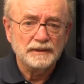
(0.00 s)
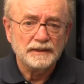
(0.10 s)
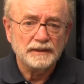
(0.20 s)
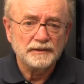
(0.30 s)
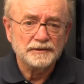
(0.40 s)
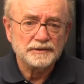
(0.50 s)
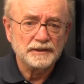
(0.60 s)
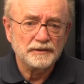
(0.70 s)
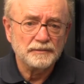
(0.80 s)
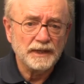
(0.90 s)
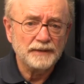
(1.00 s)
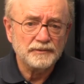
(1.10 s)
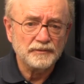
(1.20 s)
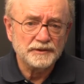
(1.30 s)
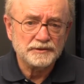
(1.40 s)
Now here's another map
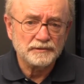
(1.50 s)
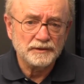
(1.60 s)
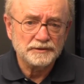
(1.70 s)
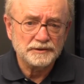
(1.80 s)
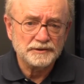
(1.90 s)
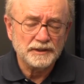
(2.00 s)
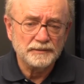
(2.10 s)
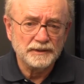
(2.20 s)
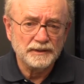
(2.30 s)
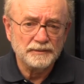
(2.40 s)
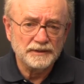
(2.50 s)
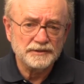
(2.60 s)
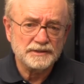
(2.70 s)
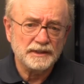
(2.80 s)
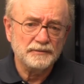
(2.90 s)
of Western Russia and Siberia, but
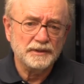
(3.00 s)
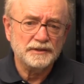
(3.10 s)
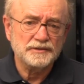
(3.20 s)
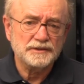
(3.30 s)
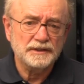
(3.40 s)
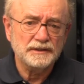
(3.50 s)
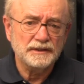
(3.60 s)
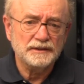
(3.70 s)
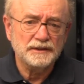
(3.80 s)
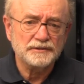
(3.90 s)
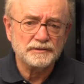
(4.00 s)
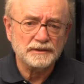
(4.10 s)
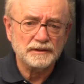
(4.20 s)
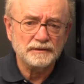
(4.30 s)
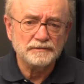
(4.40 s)
this time we can see the
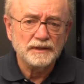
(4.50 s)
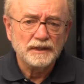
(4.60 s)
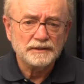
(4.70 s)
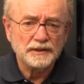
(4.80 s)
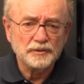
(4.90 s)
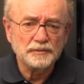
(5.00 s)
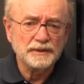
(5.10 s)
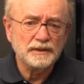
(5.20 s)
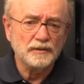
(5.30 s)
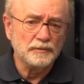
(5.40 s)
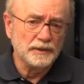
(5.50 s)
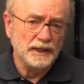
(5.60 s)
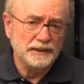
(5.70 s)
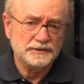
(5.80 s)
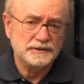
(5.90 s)
district of Tyumen
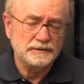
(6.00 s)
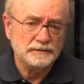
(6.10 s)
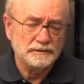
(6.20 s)
Oblast.